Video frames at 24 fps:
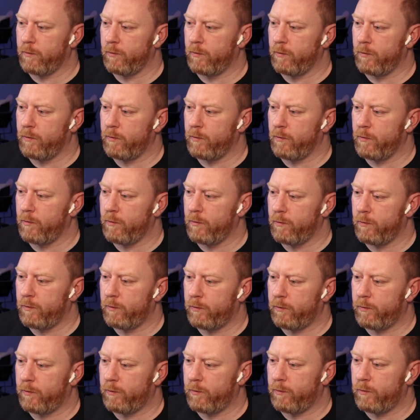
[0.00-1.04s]

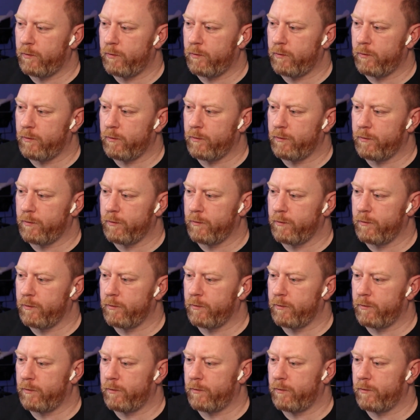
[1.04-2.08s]

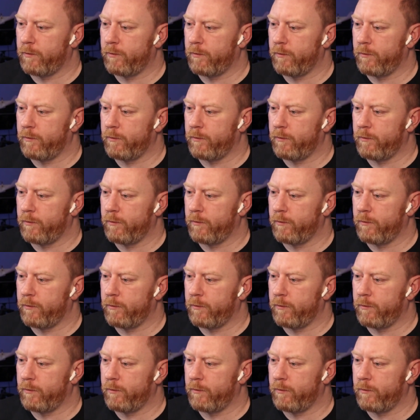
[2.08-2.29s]
[no speech]